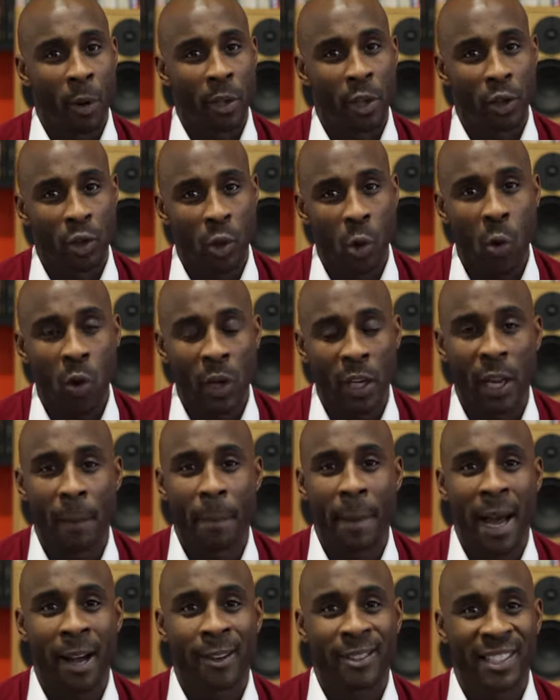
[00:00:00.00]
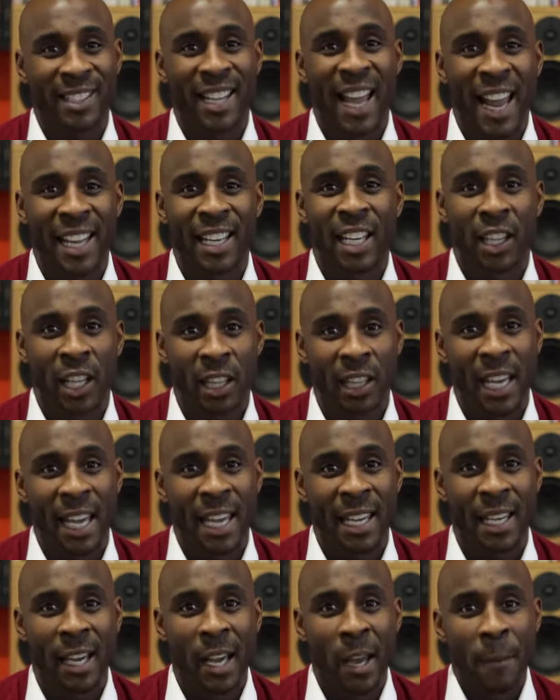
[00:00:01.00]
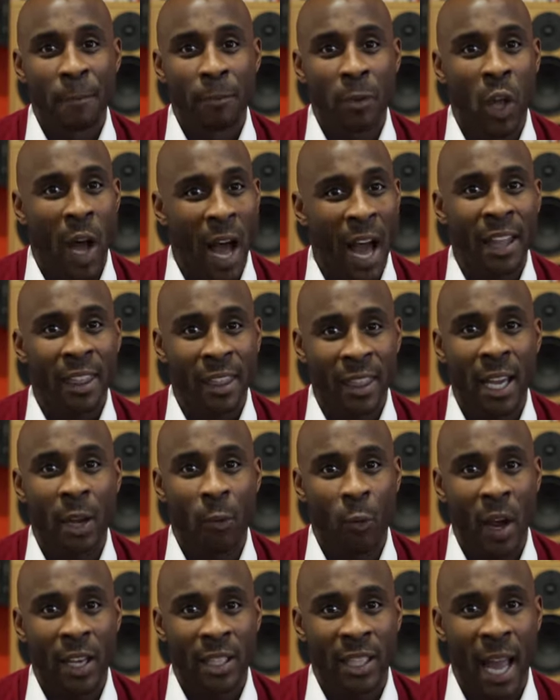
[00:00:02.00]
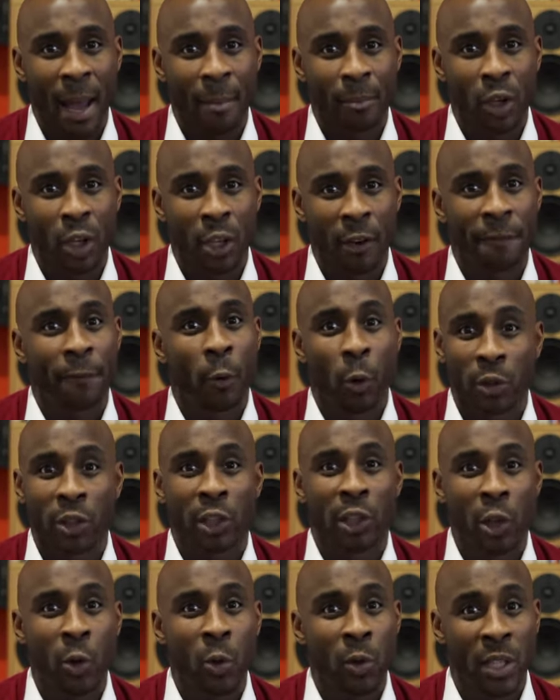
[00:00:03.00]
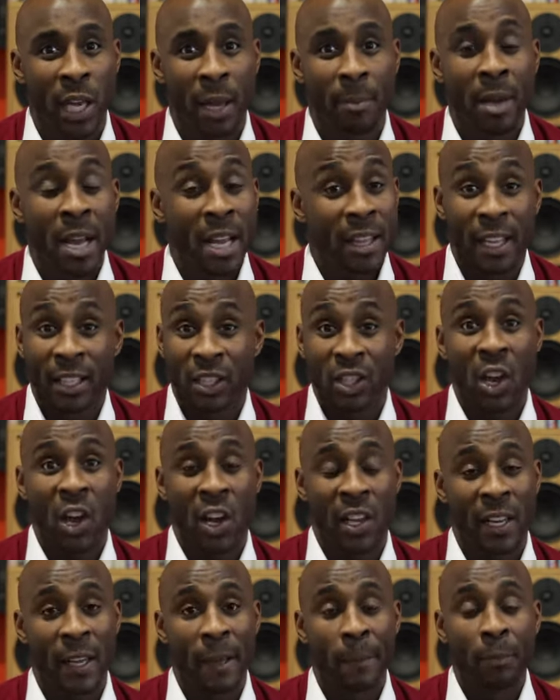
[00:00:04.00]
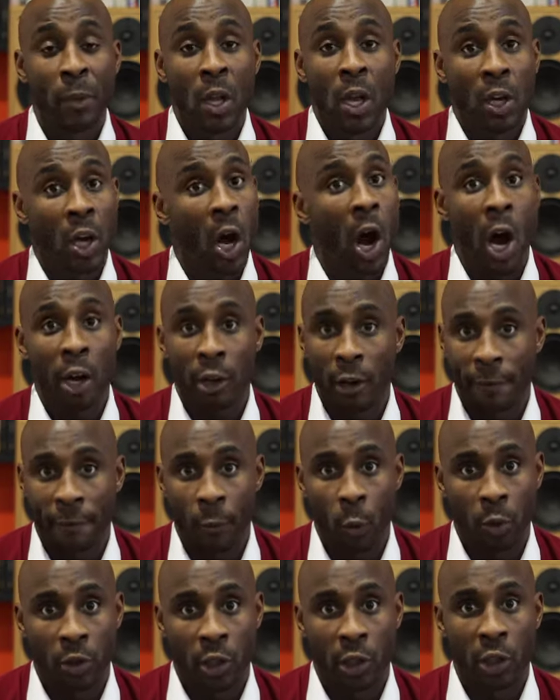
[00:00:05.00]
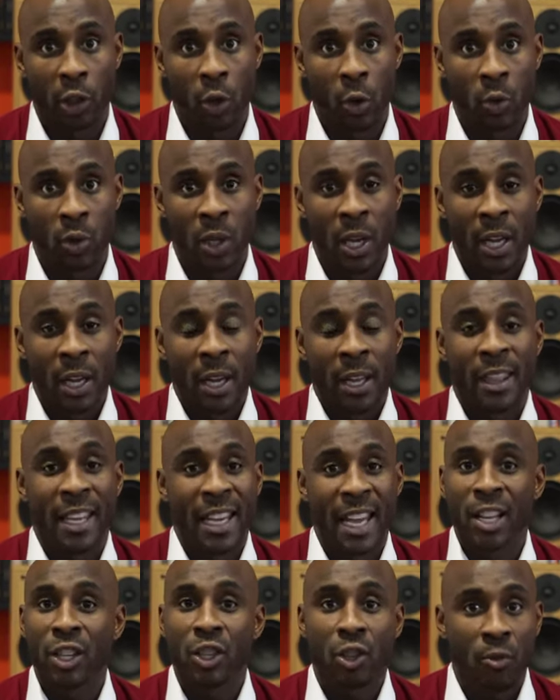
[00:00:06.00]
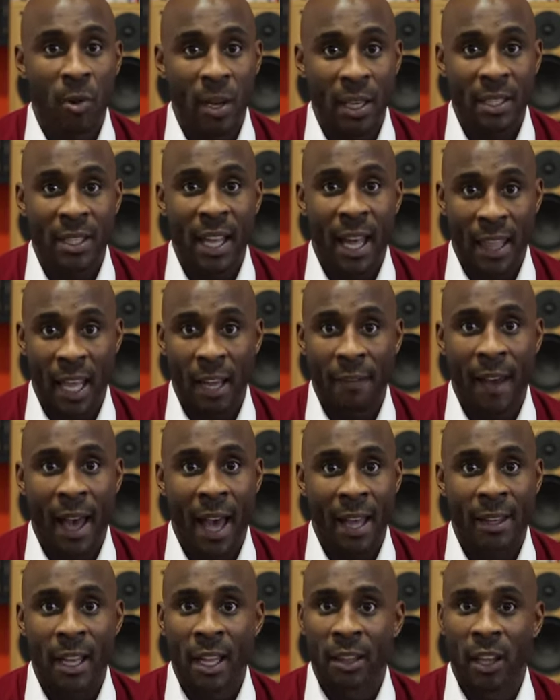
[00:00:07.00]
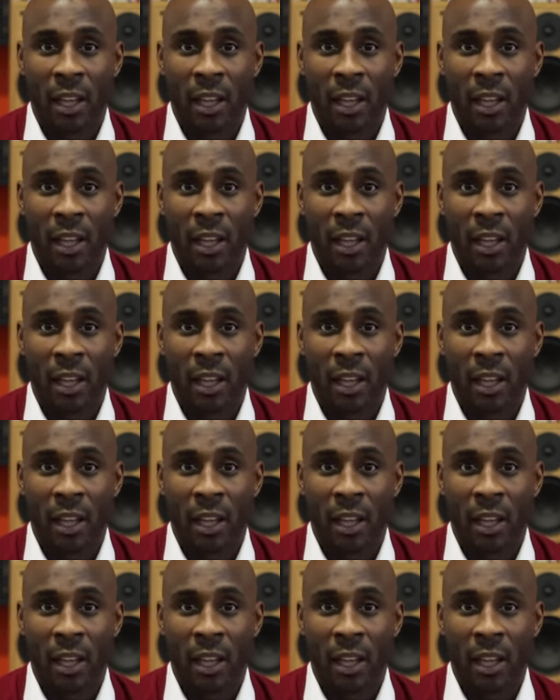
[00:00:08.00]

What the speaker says: when you're talking about staying in the league, you know, I think West Ham could afford to lose him. They certainly can't afford to lose the injuries that they've had.